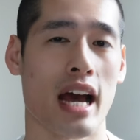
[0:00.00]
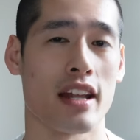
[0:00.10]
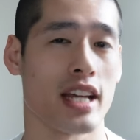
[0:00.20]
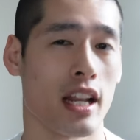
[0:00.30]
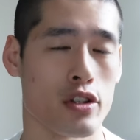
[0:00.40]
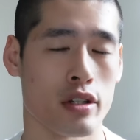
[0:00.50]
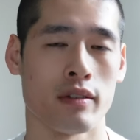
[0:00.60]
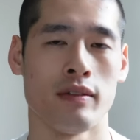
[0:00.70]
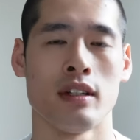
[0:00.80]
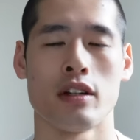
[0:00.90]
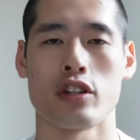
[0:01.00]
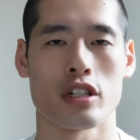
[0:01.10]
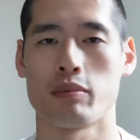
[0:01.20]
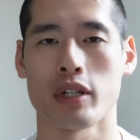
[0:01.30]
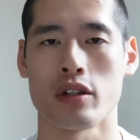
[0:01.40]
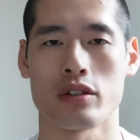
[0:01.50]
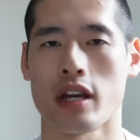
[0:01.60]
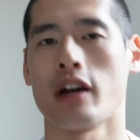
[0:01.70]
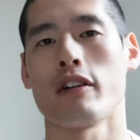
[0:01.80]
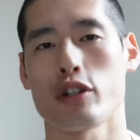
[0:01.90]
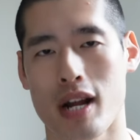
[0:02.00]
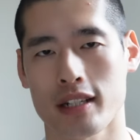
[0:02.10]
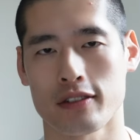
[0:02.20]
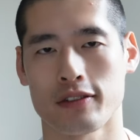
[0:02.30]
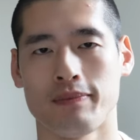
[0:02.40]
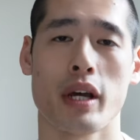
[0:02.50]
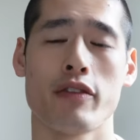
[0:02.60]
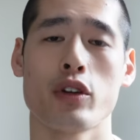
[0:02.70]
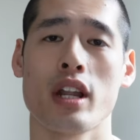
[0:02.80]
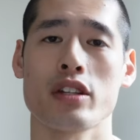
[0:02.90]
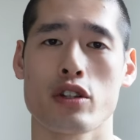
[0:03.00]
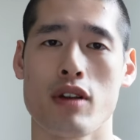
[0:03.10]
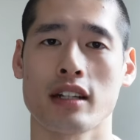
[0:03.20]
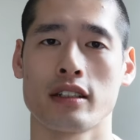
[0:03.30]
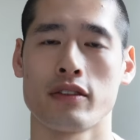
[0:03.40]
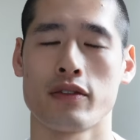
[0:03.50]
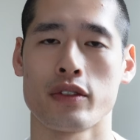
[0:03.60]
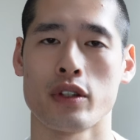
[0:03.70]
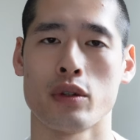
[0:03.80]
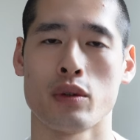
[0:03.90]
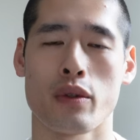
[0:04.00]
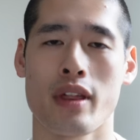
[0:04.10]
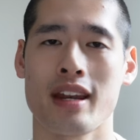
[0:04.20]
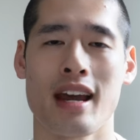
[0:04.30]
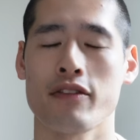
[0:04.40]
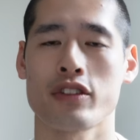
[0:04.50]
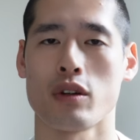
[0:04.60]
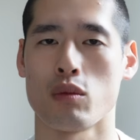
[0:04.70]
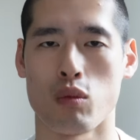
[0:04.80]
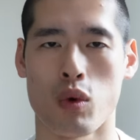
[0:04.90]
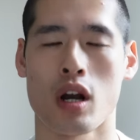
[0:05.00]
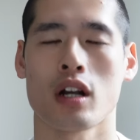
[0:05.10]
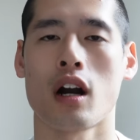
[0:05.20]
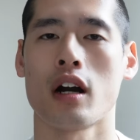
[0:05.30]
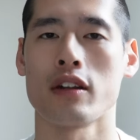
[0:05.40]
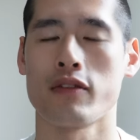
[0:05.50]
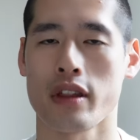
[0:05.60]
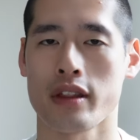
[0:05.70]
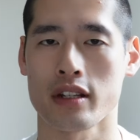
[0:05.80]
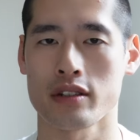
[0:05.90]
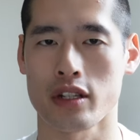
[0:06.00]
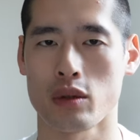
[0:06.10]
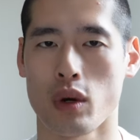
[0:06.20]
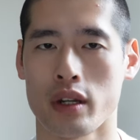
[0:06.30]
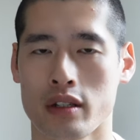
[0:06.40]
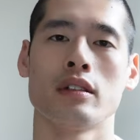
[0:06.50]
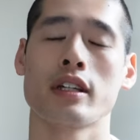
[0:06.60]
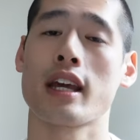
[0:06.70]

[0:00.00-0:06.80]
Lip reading: that intelligent, just because they are attractive. But if you're less attractive, you then have to work harder for the things that you want. To